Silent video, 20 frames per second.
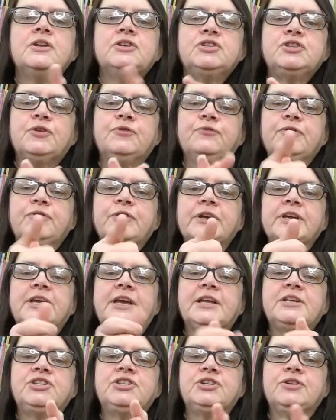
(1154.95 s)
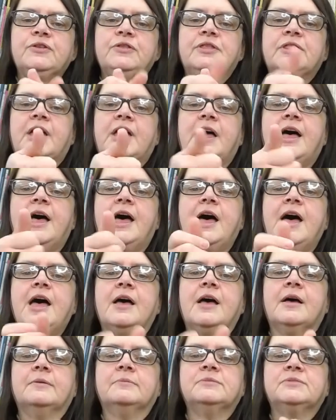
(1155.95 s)
Don't forget your
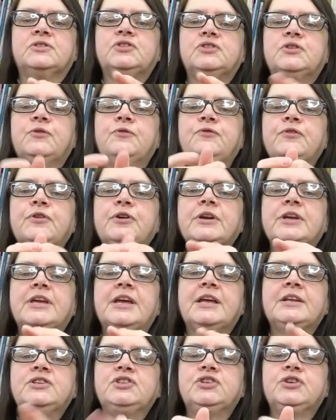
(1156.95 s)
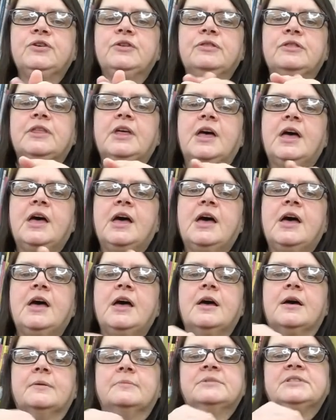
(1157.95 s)
thumbs, don't forget your
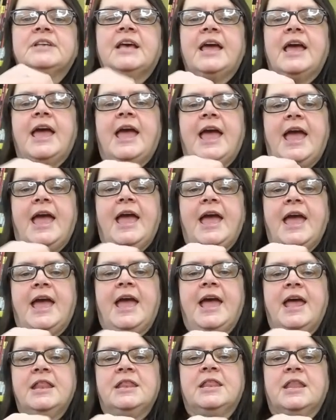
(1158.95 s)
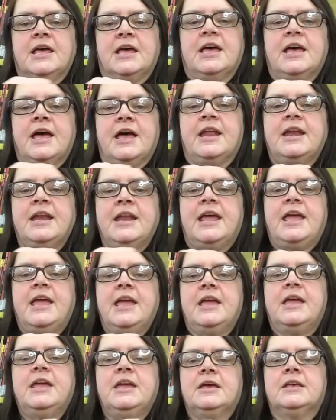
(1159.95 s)
thumbs, and the
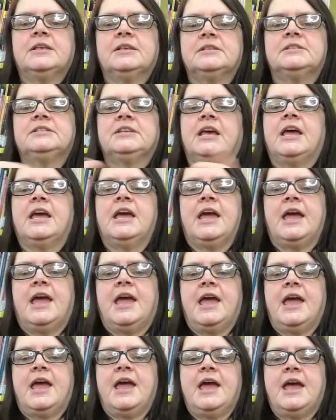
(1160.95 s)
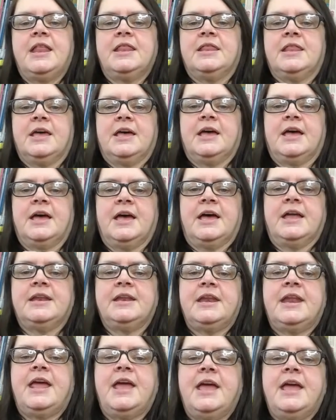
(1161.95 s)
nails, and the
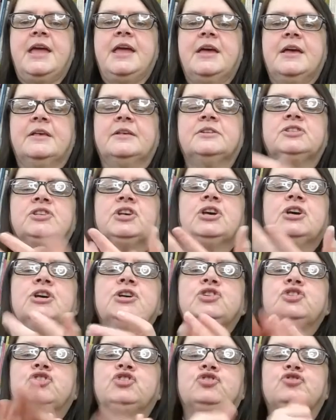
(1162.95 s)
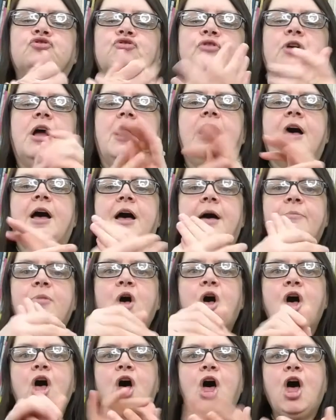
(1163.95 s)
nails. Scrub
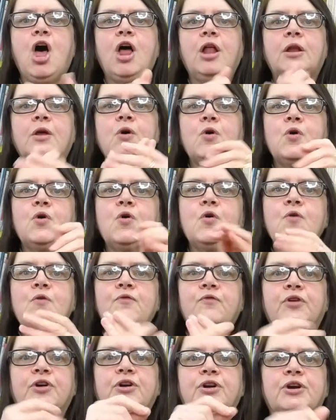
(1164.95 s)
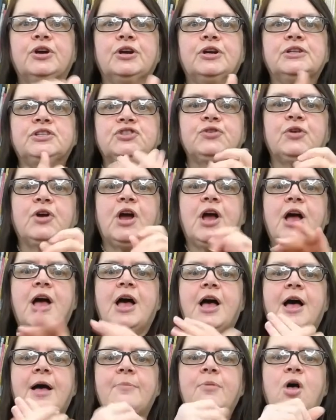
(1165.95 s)
all over,
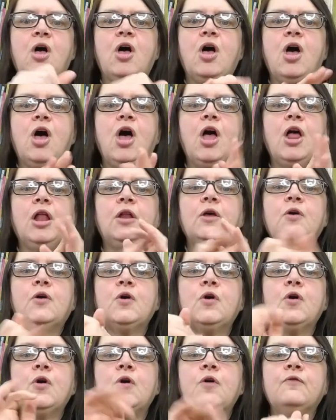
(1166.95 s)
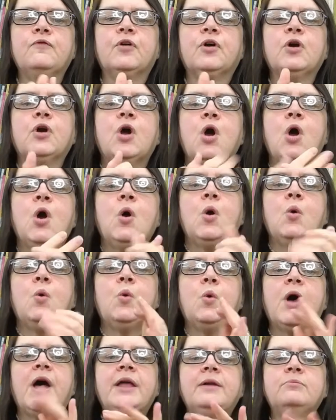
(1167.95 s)
scrub all over.
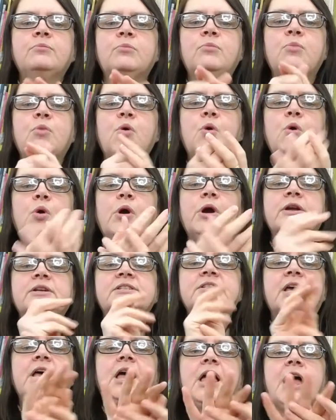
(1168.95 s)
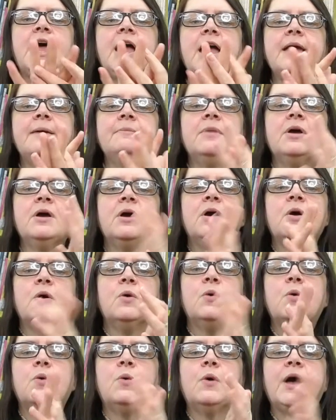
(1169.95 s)
One more time,
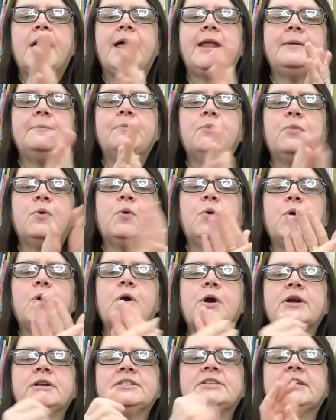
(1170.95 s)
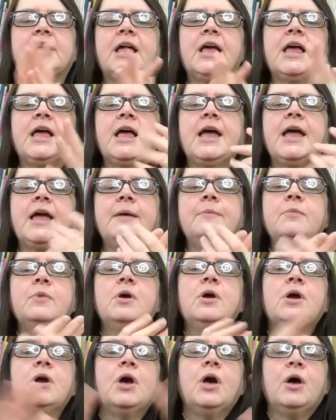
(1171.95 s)
one more time.
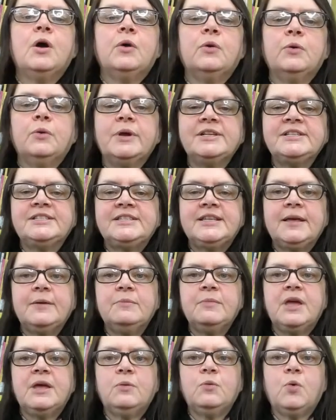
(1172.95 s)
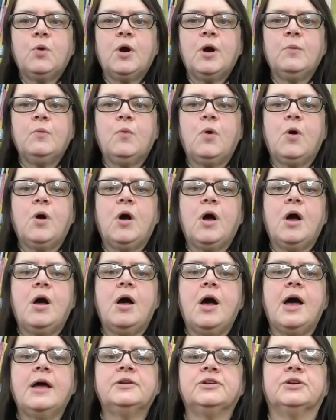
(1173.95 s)
Rinse them in warm
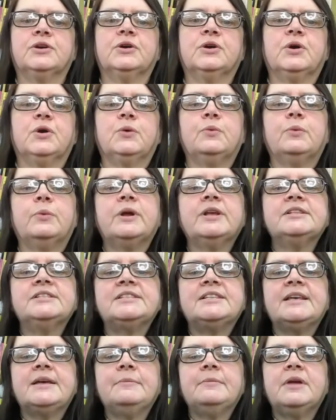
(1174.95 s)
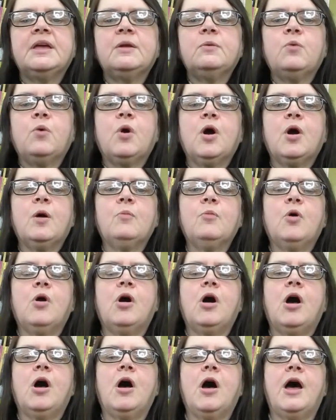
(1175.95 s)
water, rinse them in warm
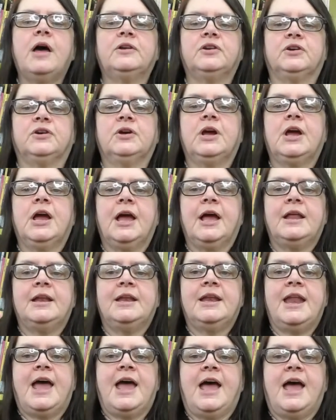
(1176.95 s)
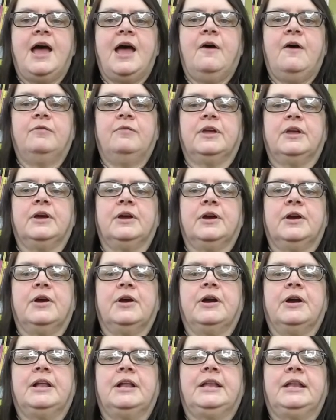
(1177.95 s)
water. Now
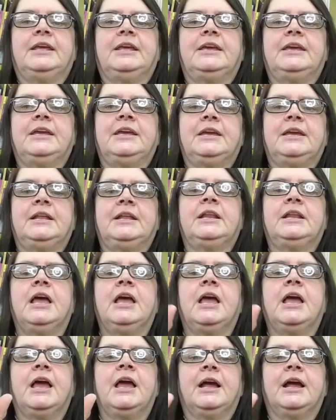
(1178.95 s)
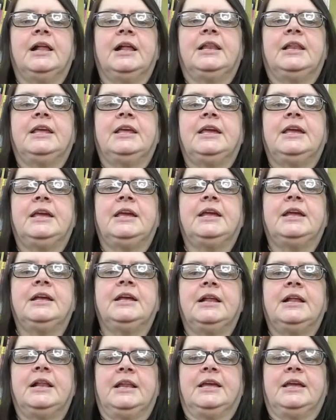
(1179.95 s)
they're clean,
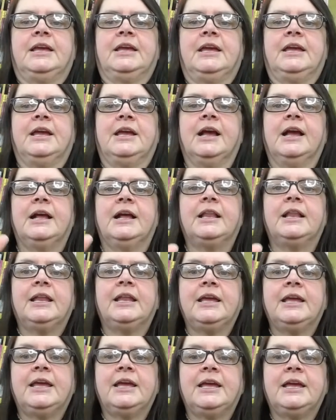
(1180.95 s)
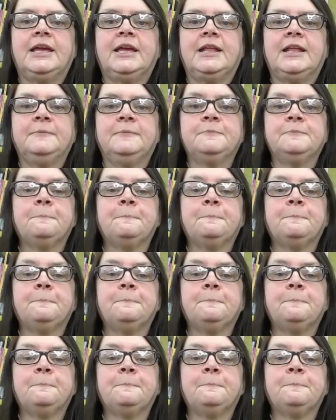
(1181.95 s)
clean, clean, clean.